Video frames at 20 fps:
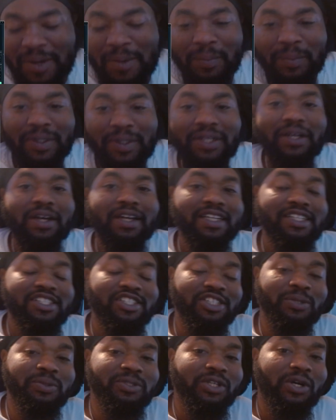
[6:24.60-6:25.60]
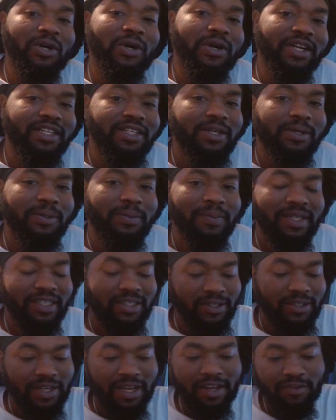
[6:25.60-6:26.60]
But no, that shit was hard though, man.
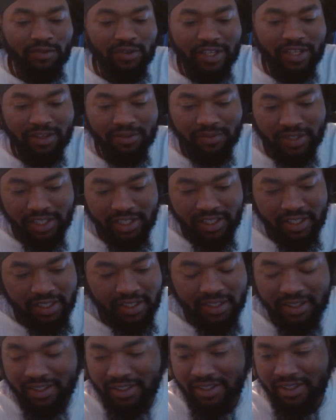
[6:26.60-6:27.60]
But yeah, for that vid.